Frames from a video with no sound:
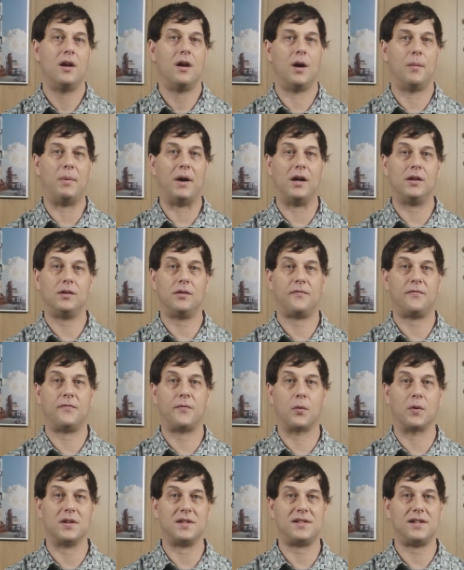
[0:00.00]
Apollo
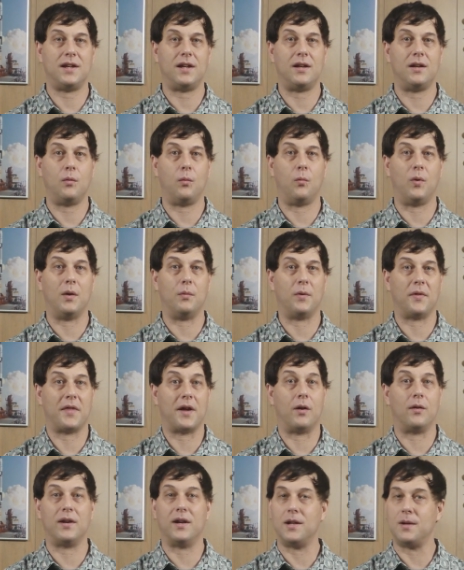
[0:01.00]
14 went
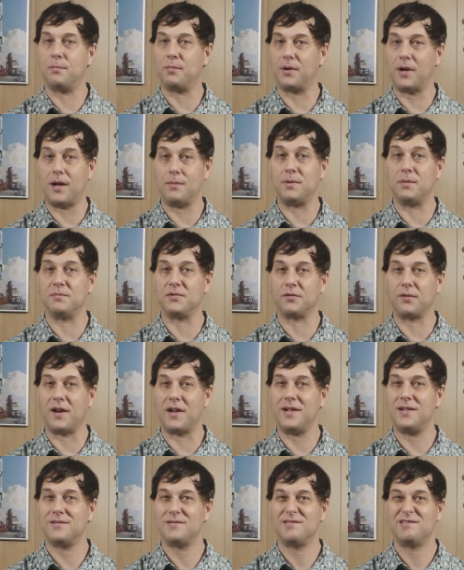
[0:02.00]
without any problems,
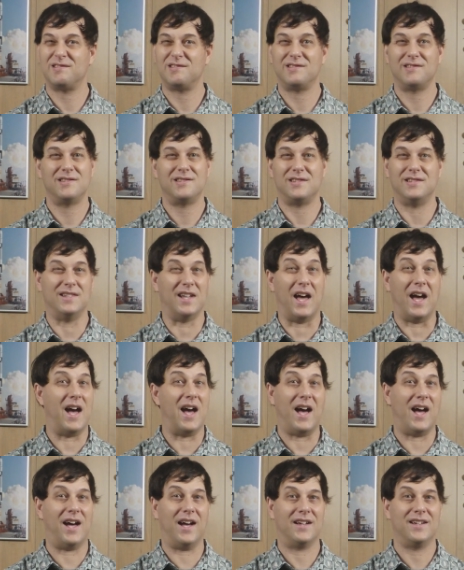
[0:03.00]
right?
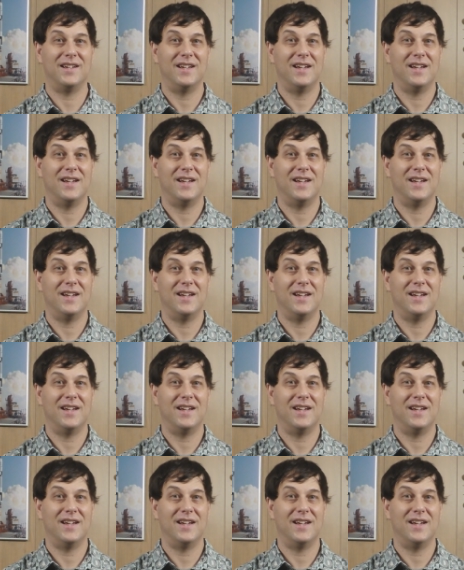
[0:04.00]
Nah,